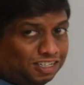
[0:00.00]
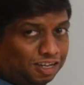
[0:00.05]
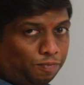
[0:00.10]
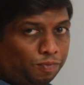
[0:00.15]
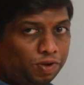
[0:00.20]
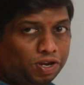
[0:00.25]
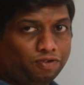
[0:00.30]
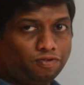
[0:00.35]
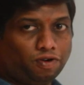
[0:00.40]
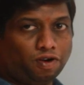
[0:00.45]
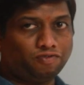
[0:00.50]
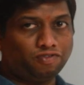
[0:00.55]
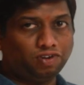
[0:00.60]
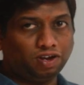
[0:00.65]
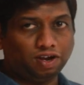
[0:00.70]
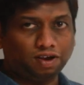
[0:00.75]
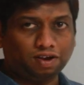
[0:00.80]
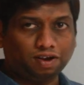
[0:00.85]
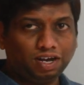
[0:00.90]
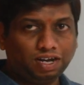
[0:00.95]
the summary what
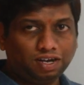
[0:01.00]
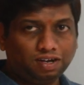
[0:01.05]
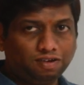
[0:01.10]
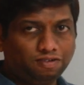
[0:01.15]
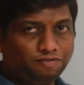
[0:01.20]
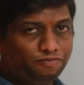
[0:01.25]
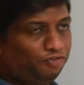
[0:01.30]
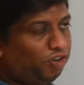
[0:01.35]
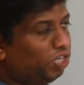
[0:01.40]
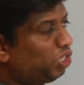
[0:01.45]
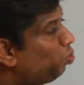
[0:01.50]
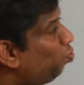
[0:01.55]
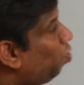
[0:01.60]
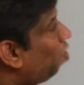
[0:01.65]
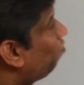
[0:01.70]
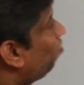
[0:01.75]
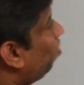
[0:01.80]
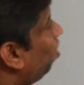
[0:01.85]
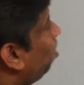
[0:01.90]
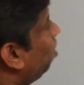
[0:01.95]
we learned, right? First
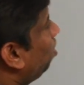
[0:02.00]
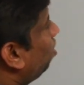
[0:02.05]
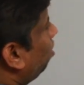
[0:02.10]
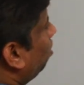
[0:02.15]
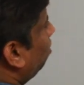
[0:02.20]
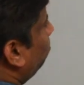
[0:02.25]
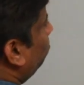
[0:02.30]
what we learned,